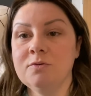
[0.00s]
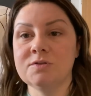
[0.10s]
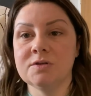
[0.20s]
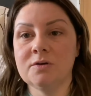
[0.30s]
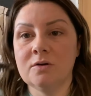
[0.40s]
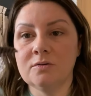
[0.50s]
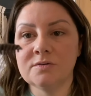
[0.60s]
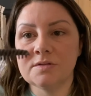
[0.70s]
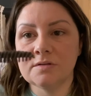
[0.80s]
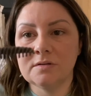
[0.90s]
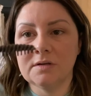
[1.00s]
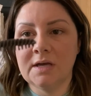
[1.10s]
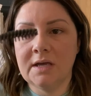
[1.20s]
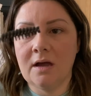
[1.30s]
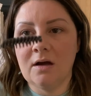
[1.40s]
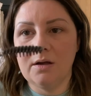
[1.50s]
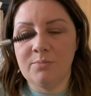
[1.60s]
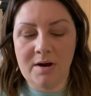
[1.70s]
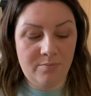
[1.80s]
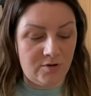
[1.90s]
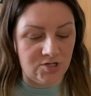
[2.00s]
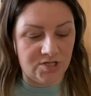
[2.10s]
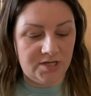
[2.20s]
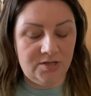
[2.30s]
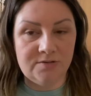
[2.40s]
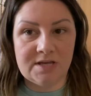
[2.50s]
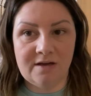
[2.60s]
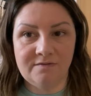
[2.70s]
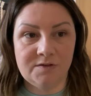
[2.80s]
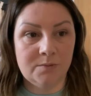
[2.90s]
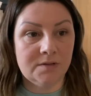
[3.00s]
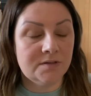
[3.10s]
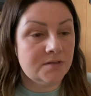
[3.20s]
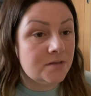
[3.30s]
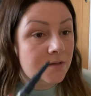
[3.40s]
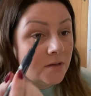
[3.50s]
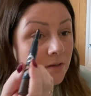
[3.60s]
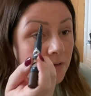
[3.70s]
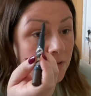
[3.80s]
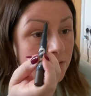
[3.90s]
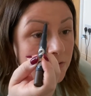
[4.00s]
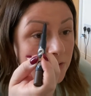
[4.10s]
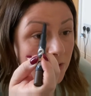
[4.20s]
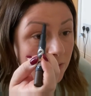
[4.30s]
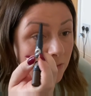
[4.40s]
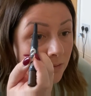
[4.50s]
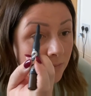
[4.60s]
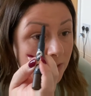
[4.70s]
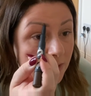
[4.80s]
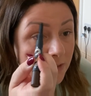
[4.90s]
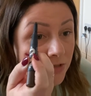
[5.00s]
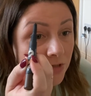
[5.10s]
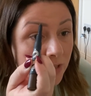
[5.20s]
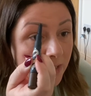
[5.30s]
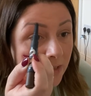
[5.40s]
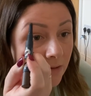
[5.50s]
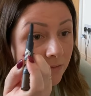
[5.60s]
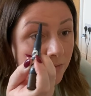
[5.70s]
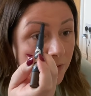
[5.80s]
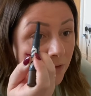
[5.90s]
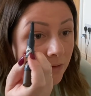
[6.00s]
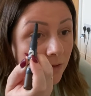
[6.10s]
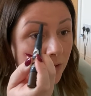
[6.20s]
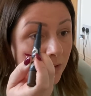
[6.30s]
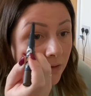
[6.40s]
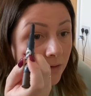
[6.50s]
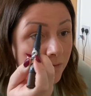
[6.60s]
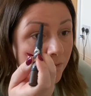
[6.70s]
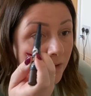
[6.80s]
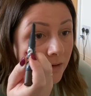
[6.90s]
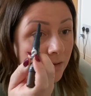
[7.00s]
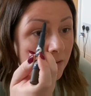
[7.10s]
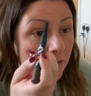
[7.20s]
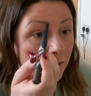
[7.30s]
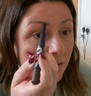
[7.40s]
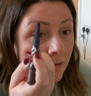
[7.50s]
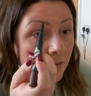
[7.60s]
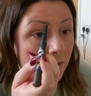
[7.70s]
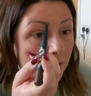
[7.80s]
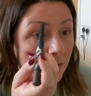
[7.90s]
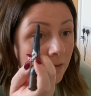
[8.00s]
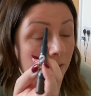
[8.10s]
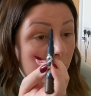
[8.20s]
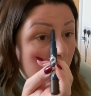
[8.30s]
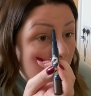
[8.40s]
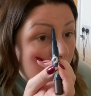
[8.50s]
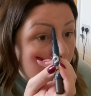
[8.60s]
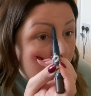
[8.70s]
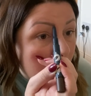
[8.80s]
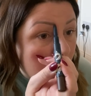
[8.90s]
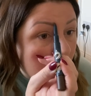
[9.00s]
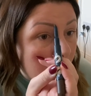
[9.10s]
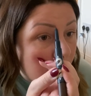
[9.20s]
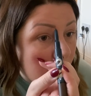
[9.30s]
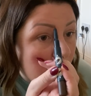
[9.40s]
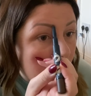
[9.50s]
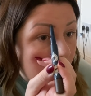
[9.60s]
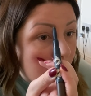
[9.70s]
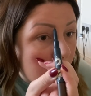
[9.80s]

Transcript: also got an eyebrow brush that I use afterwards. So I'm literally going to go over what's being tattooed.